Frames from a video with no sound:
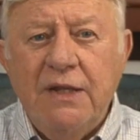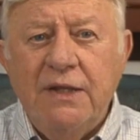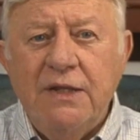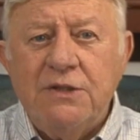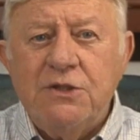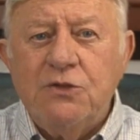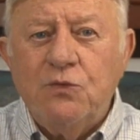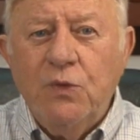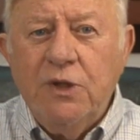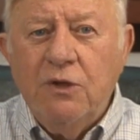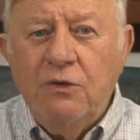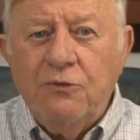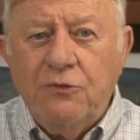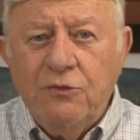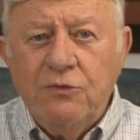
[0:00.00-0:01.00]
this as we
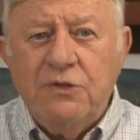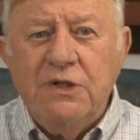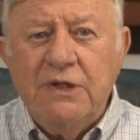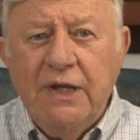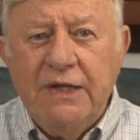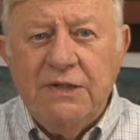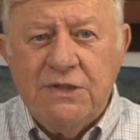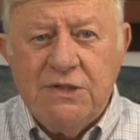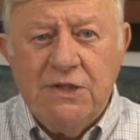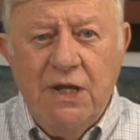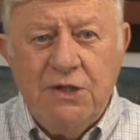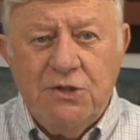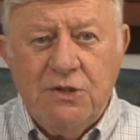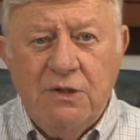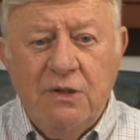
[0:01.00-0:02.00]
go through today's
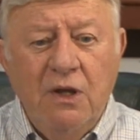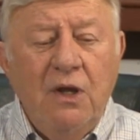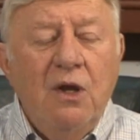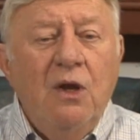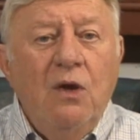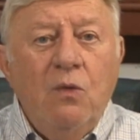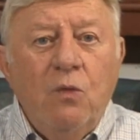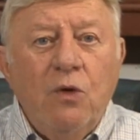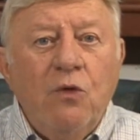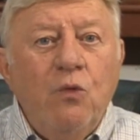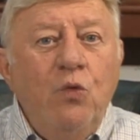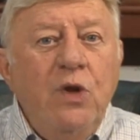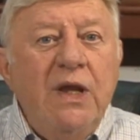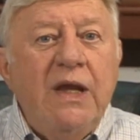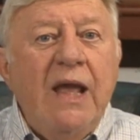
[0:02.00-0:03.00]
session, we're
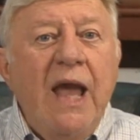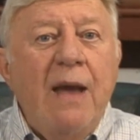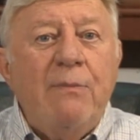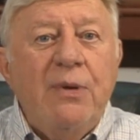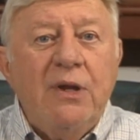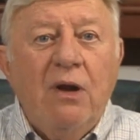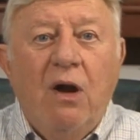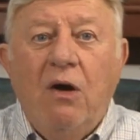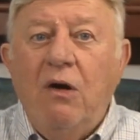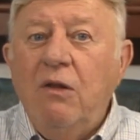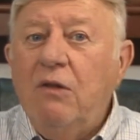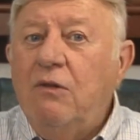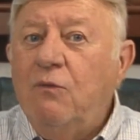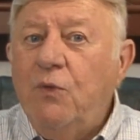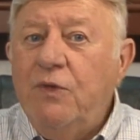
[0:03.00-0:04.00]
recapping all
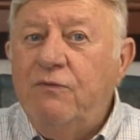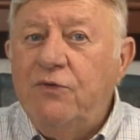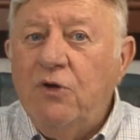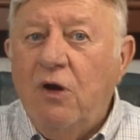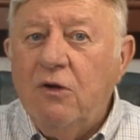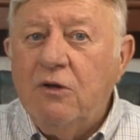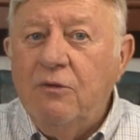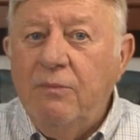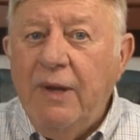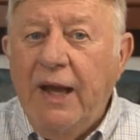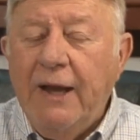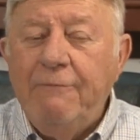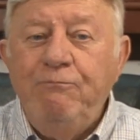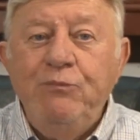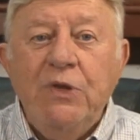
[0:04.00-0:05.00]
that we've talked
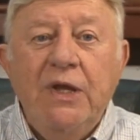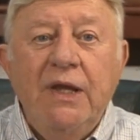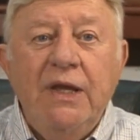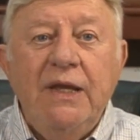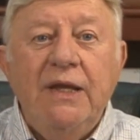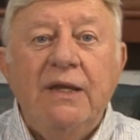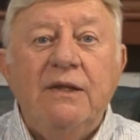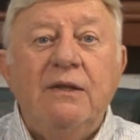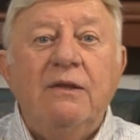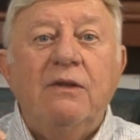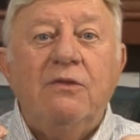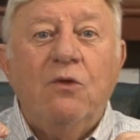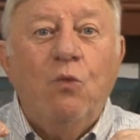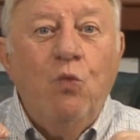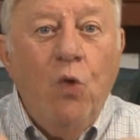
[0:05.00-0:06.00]
about in
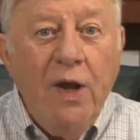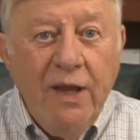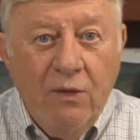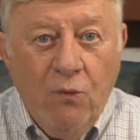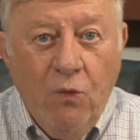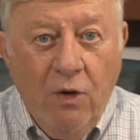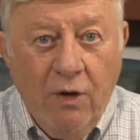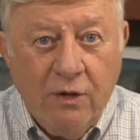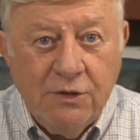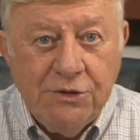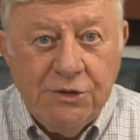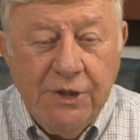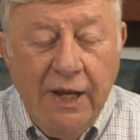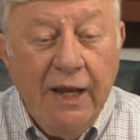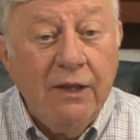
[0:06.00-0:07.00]
the way it
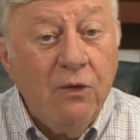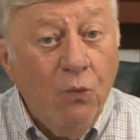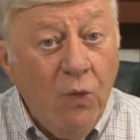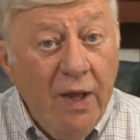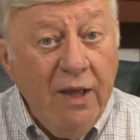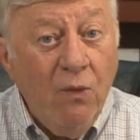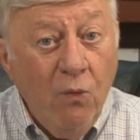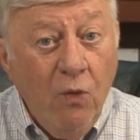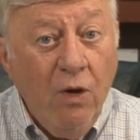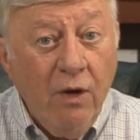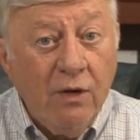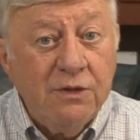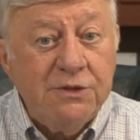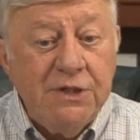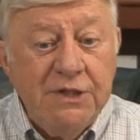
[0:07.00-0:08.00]
works. And the way it
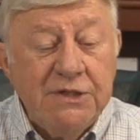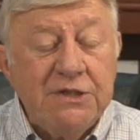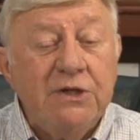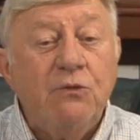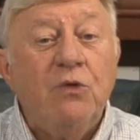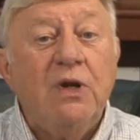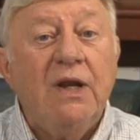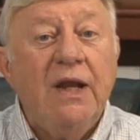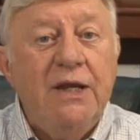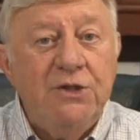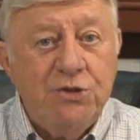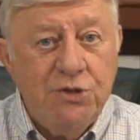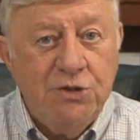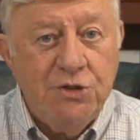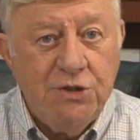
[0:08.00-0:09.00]
works is in
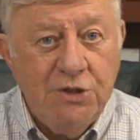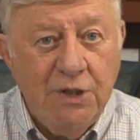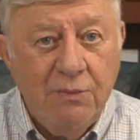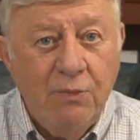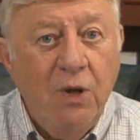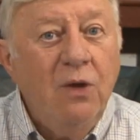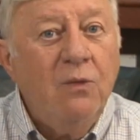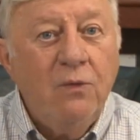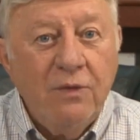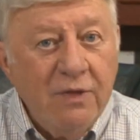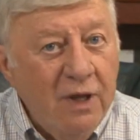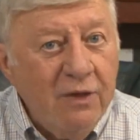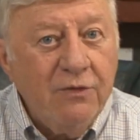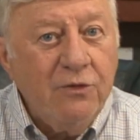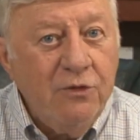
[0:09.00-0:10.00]
relationship with
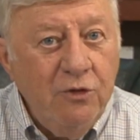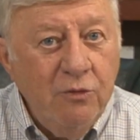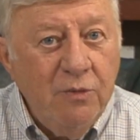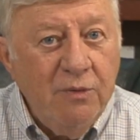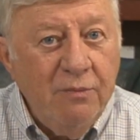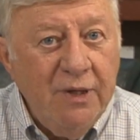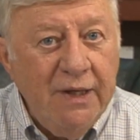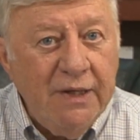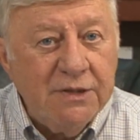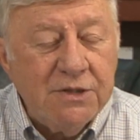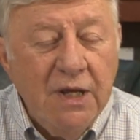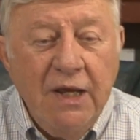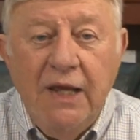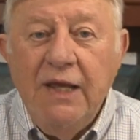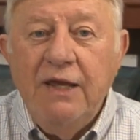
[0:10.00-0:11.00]
other human beings.
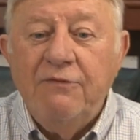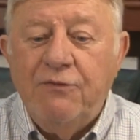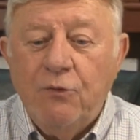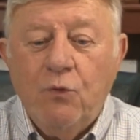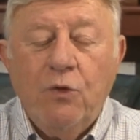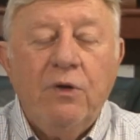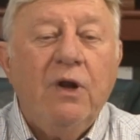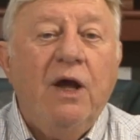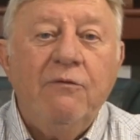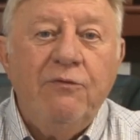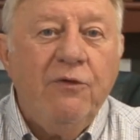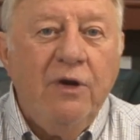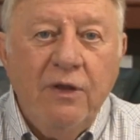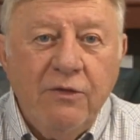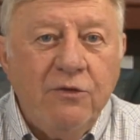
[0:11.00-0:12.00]
If it were not
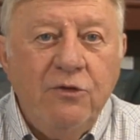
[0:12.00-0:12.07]
for other